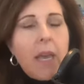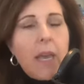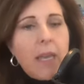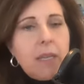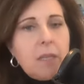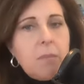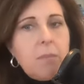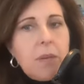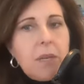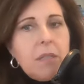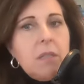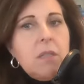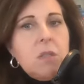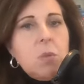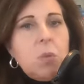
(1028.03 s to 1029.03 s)
is a
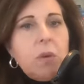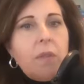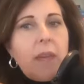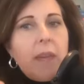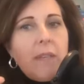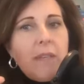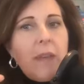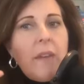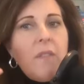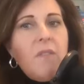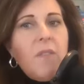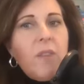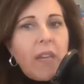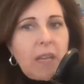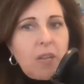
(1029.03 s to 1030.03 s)
business where they set
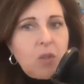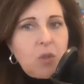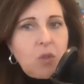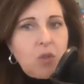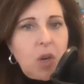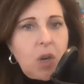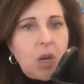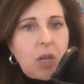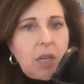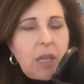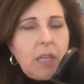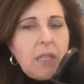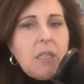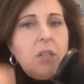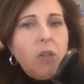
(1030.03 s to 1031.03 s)
financial
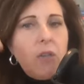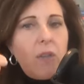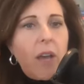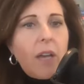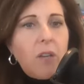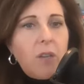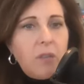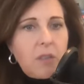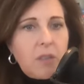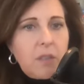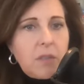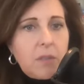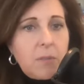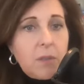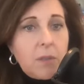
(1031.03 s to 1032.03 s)
targets and you've got good
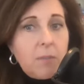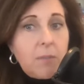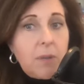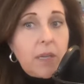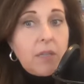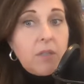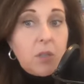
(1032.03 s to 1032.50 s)
systems in place.